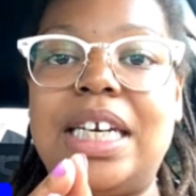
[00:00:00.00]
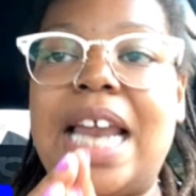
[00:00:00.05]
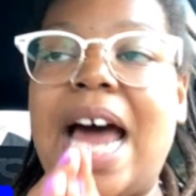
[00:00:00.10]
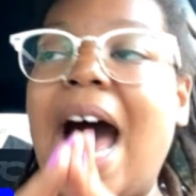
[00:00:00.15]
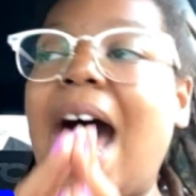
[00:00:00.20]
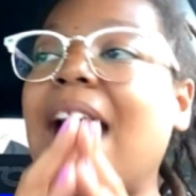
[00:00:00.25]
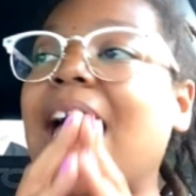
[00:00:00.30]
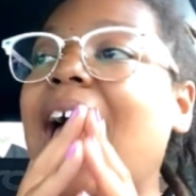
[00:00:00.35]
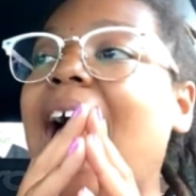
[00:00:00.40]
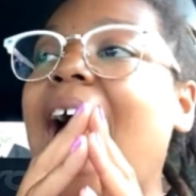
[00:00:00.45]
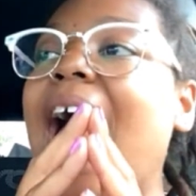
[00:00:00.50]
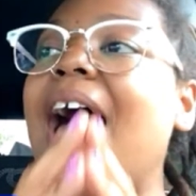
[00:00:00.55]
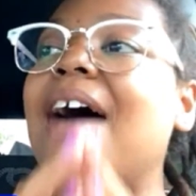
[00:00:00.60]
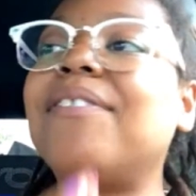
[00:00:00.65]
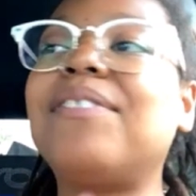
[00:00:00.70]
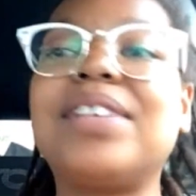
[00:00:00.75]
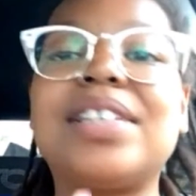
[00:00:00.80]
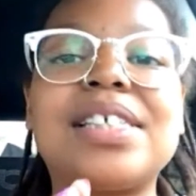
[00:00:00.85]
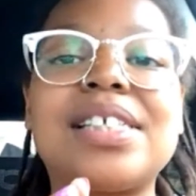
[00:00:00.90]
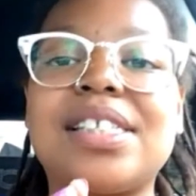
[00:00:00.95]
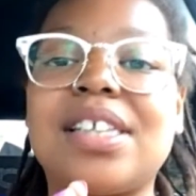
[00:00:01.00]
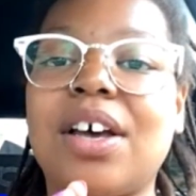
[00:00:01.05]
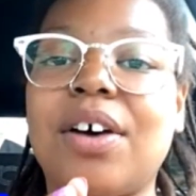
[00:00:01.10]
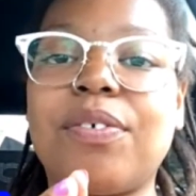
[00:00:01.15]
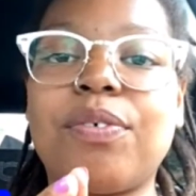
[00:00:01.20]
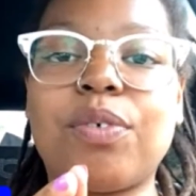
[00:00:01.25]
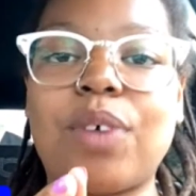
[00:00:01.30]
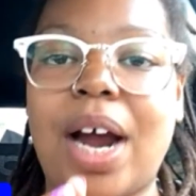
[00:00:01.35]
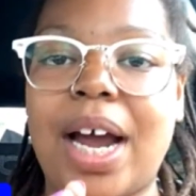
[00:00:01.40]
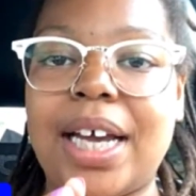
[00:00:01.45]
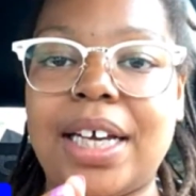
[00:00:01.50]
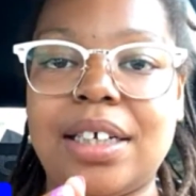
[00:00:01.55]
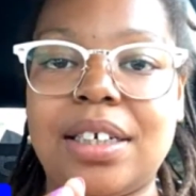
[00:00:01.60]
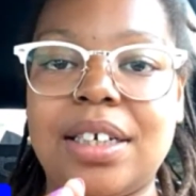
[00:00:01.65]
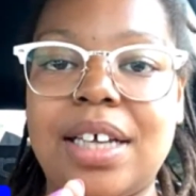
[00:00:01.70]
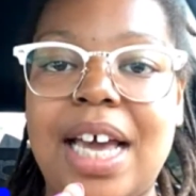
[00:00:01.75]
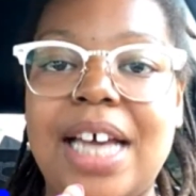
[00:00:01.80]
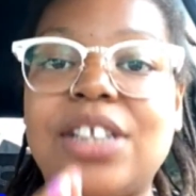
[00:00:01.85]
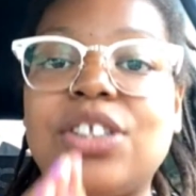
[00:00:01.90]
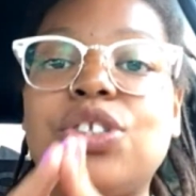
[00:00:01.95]
not having stuff
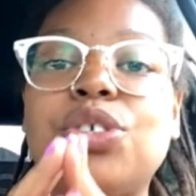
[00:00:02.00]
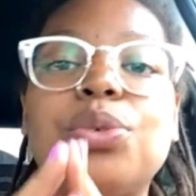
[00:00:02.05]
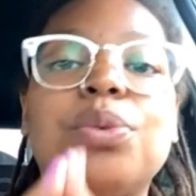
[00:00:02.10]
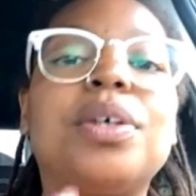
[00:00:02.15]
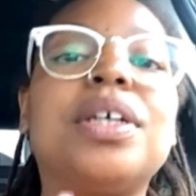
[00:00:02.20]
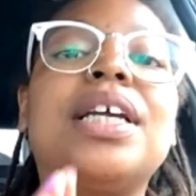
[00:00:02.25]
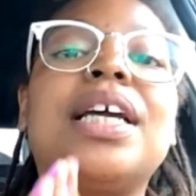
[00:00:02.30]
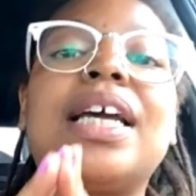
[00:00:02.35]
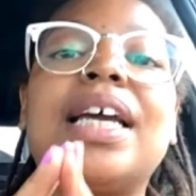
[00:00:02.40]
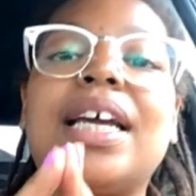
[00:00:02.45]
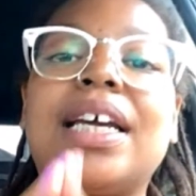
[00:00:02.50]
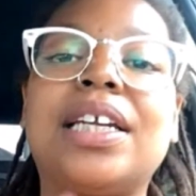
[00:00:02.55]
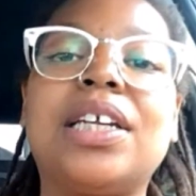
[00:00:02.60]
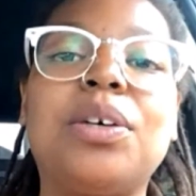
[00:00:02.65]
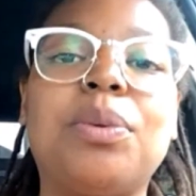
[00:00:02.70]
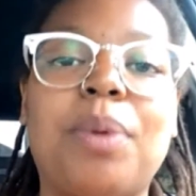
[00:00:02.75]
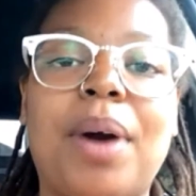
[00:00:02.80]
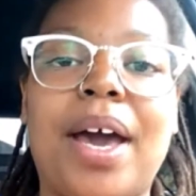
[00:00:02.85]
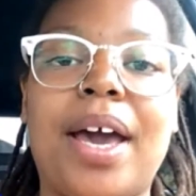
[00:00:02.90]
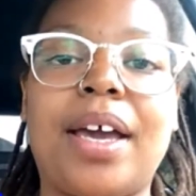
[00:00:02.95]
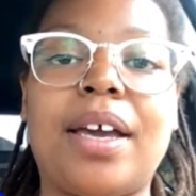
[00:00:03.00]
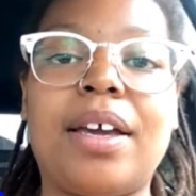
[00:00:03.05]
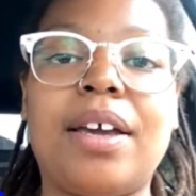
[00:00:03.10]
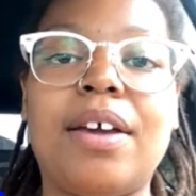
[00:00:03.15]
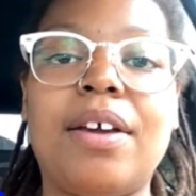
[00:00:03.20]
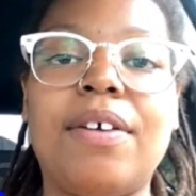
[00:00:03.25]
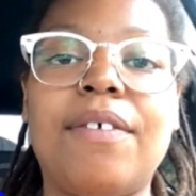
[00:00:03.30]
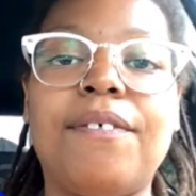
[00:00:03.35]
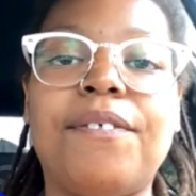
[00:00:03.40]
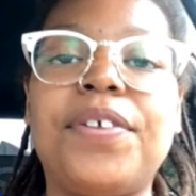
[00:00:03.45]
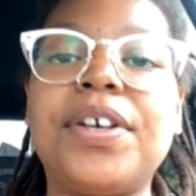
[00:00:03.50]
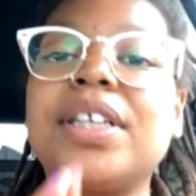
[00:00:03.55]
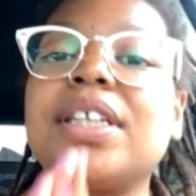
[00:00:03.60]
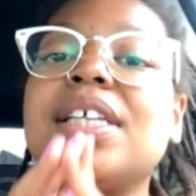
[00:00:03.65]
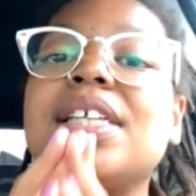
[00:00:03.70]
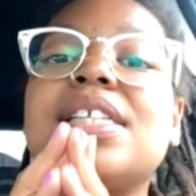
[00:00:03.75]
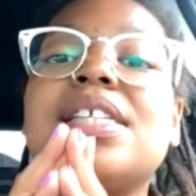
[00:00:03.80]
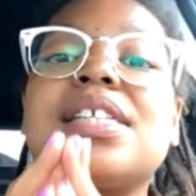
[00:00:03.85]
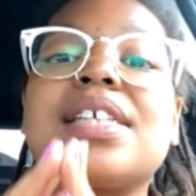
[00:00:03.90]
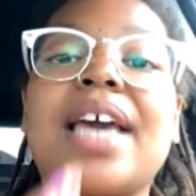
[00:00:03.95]
right and doing it anyway,
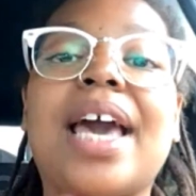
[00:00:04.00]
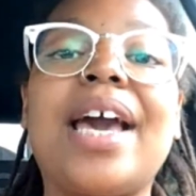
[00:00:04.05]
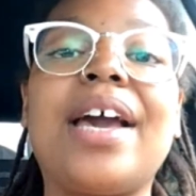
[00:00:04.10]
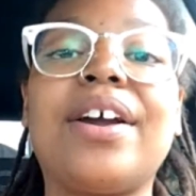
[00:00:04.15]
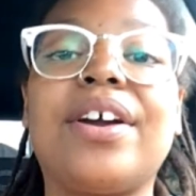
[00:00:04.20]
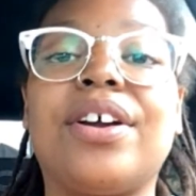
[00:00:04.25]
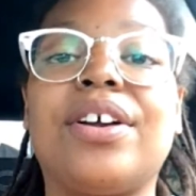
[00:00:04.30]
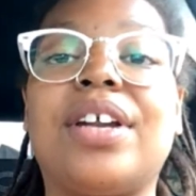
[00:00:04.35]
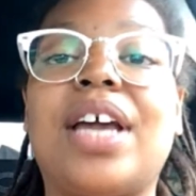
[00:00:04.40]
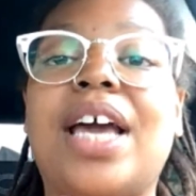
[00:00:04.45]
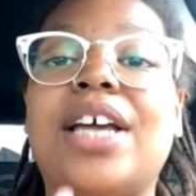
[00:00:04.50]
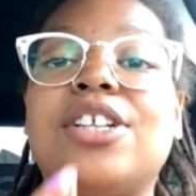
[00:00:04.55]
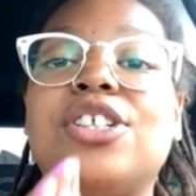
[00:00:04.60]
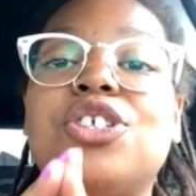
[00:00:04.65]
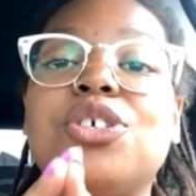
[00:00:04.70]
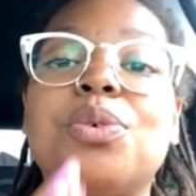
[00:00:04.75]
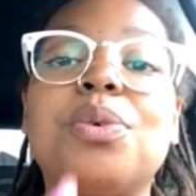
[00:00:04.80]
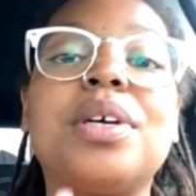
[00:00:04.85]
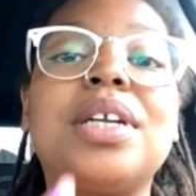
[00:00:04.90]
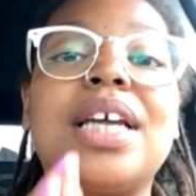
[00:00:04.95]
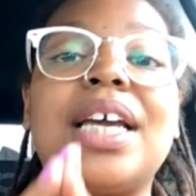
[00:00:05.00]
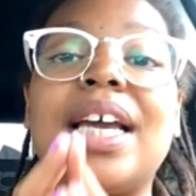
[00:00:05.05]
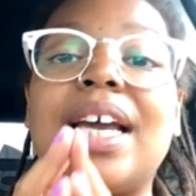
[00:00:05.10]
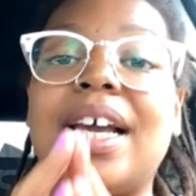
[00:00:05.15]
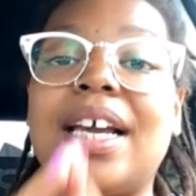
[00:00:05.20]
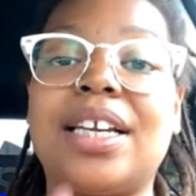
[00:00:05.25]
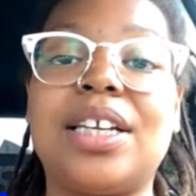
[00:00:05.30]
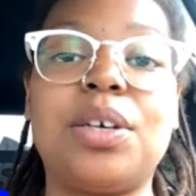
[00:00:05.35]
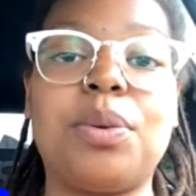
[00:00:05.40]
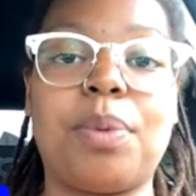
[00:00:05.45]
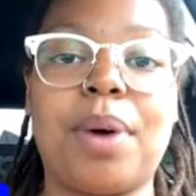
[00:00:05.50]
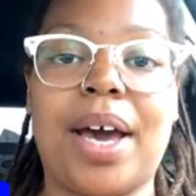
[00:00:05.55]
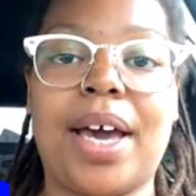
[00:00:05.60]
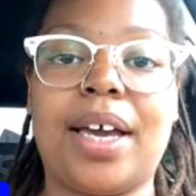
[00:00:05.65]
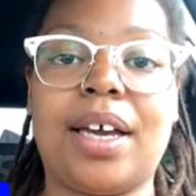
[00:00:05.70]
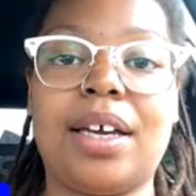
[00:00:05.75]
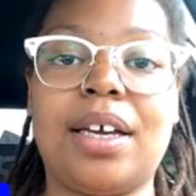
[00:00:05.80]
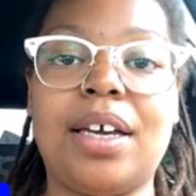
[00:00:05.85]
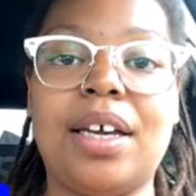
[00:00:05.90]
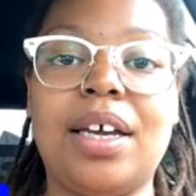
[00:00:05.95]
feeling scared and doing it
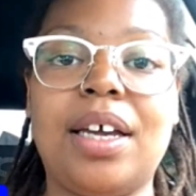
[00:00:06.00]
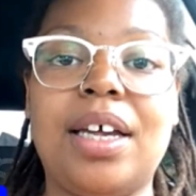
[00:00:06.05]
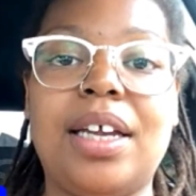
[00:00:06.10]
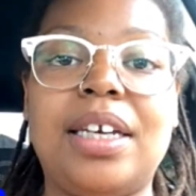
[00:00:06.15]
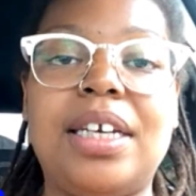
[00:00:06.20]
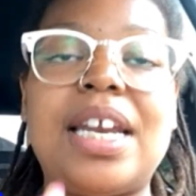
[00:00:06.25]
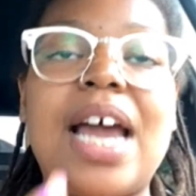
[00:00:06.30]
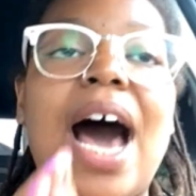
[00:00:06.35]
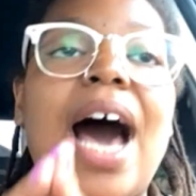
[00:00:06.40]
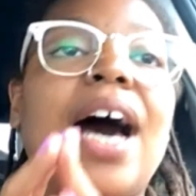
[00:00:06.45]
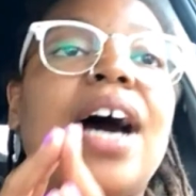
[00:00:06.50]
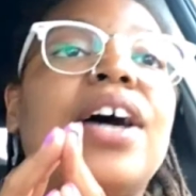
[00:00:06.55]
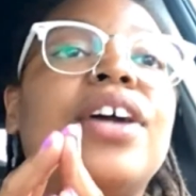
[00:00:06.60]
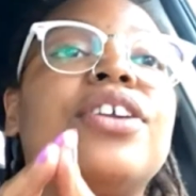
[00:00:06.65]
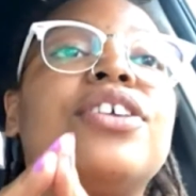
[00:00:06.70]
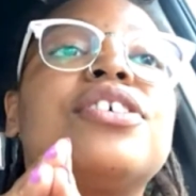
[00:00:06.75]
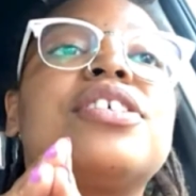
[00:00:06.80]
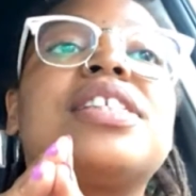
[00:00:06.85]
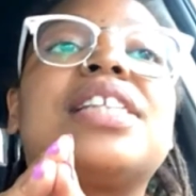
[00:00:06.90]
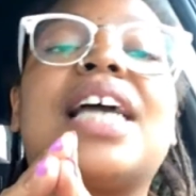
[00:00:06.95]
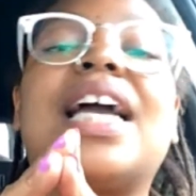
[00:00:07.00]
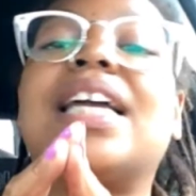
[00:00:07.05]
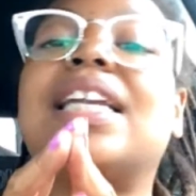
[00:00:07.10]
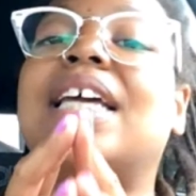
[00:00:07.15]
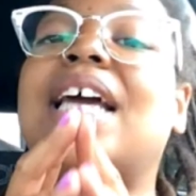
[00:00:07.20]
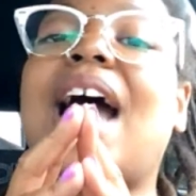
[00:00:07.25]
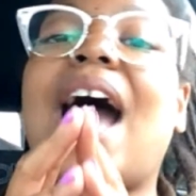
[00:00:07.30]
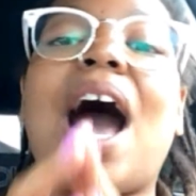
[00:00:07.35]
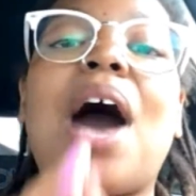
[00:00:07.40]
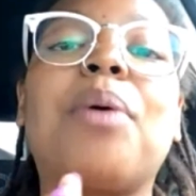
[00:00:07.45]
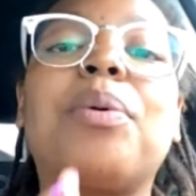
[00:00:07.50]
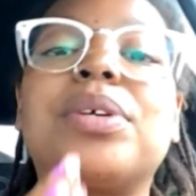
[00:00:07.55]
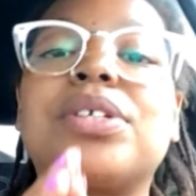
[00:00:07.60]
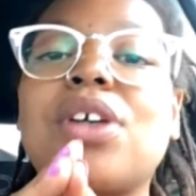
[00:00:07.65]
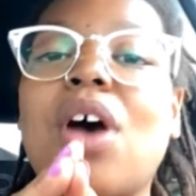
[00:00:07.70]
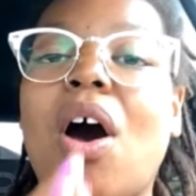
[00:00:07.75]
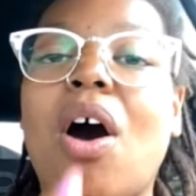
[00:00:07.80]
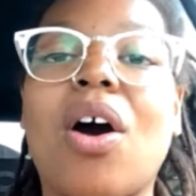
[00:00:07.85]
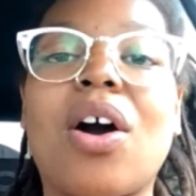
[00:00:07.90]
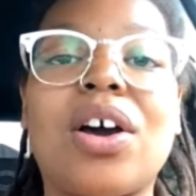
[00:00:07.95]
anyway, not understanding
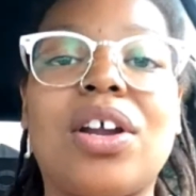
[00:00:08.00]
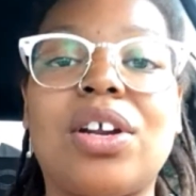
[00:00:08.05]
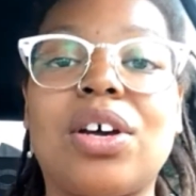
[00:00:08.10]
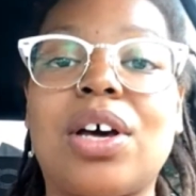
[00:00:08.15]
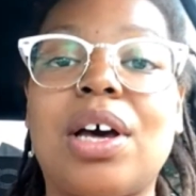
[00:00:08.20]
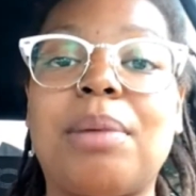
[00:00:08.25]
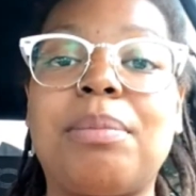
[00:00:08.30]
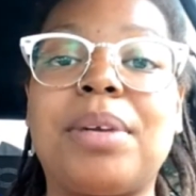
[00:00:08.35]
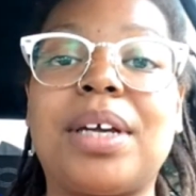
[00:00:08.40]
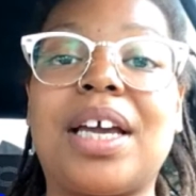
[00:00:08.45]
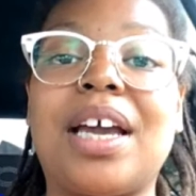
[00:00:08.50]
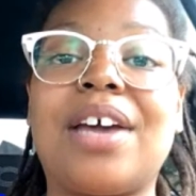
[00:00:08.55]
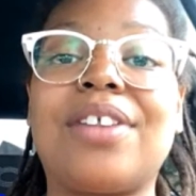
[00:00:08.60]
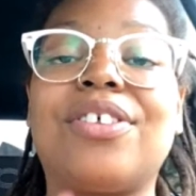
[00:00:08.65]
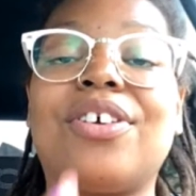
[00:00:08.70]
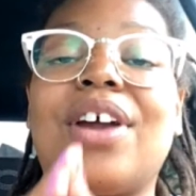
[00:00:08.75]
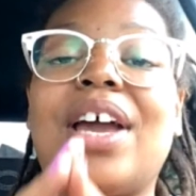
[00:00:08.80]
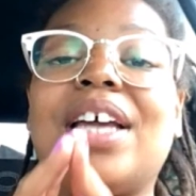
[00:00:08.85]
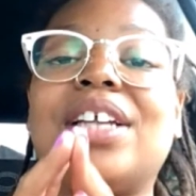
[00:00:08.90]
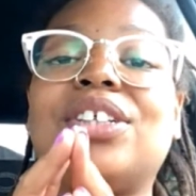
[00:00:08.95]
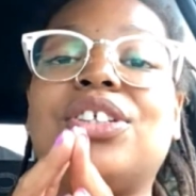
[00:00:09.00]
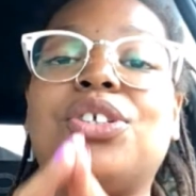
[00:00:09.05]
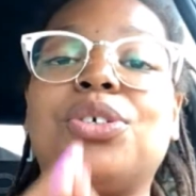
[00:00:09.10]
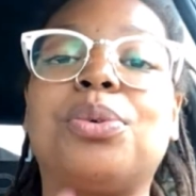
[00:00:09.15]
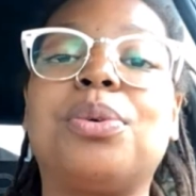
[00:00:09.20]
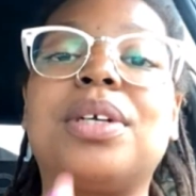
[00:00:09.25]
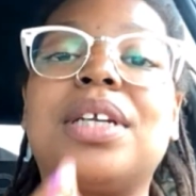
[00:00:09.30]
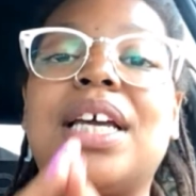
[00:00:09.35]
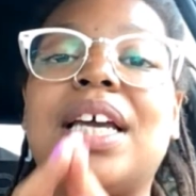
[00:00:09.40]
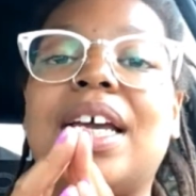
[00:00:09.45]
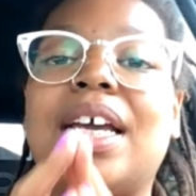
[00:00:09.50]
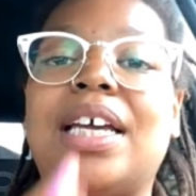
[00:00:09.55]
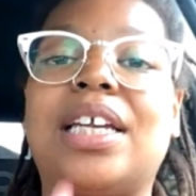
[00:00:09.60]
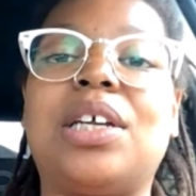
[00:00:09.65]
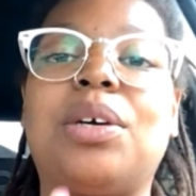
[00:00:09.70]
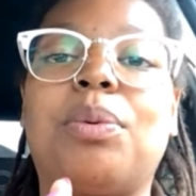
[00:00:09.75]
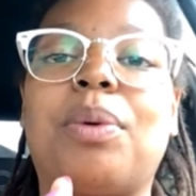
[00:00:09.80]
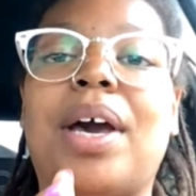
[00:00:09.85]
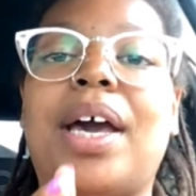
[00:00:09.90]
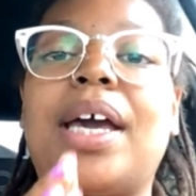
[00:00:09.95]
how it's all going to come together and doing it
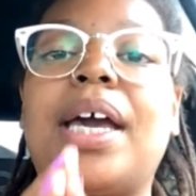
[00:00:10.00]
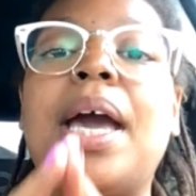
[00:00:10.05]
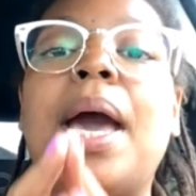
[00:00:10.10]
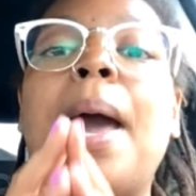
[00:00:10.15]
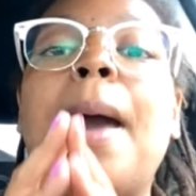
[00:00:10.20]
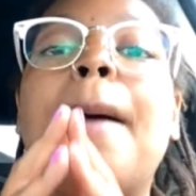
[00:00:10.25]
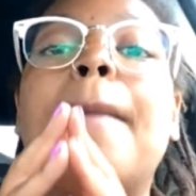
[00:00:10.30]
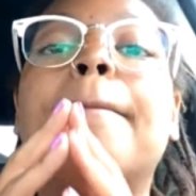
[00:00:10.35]
anyway.